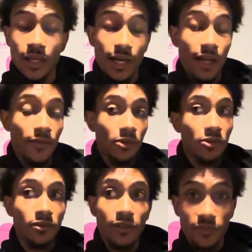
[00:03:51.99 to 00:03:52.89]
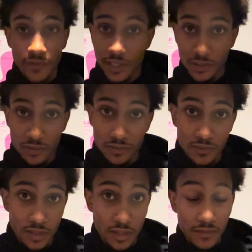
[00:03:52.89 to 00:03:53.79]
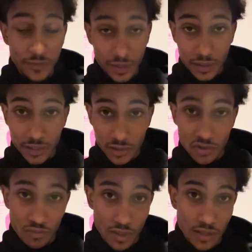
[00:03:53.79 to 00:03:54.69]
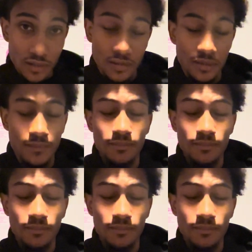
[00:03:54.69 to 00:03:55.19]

I have a whole nother video covering these two products.